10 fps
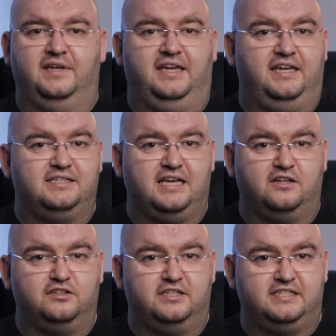Here's how
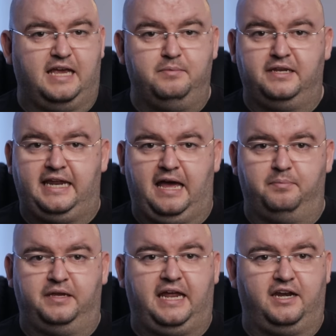to disable an
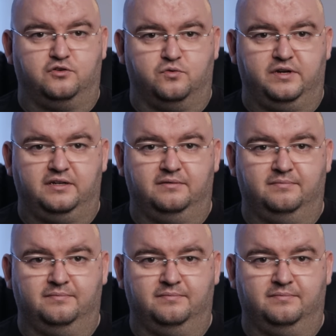app in Android.